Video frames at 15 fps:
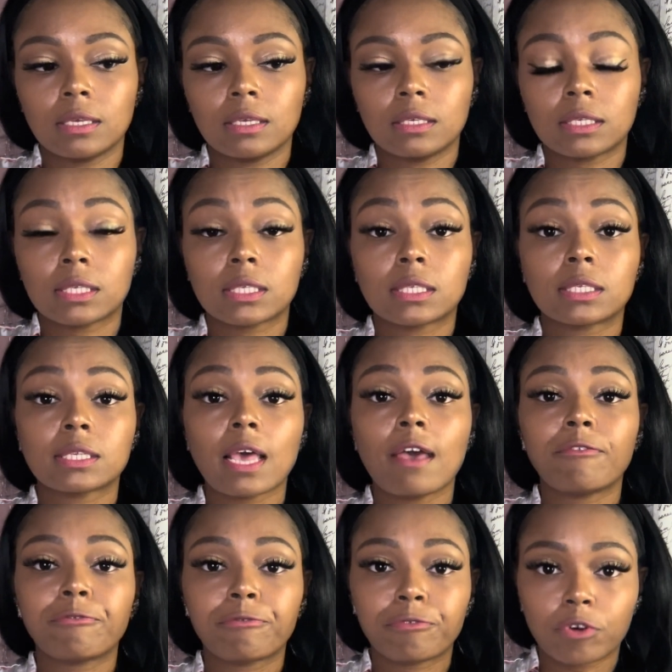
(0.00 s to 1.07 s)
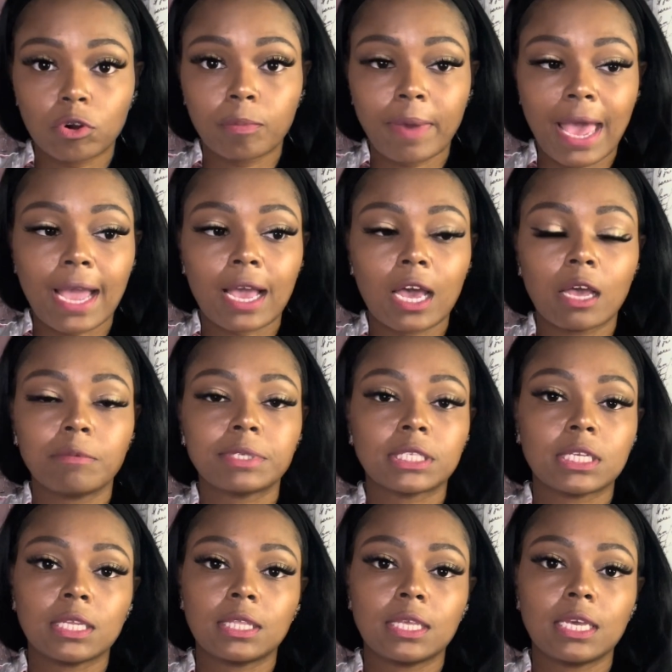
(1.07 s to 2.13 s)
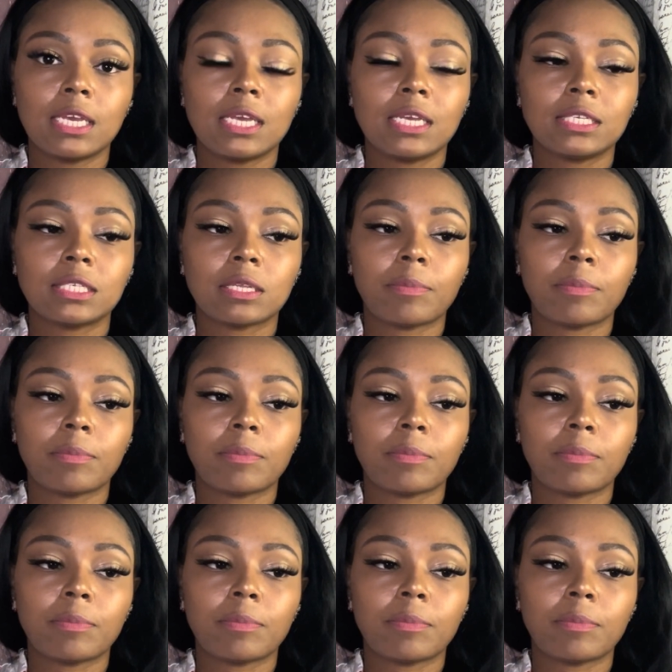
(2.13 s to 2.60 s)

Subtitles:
several backups to this